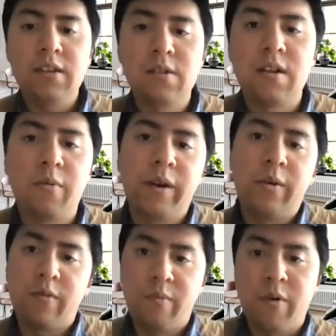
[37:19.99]
so that we
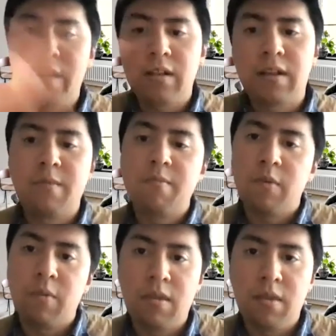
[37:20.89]
could model them
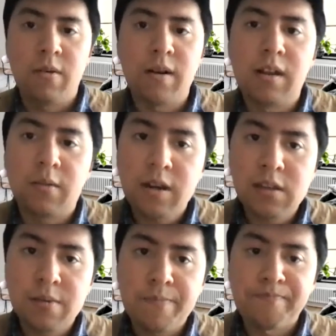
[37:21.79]
with neural networks.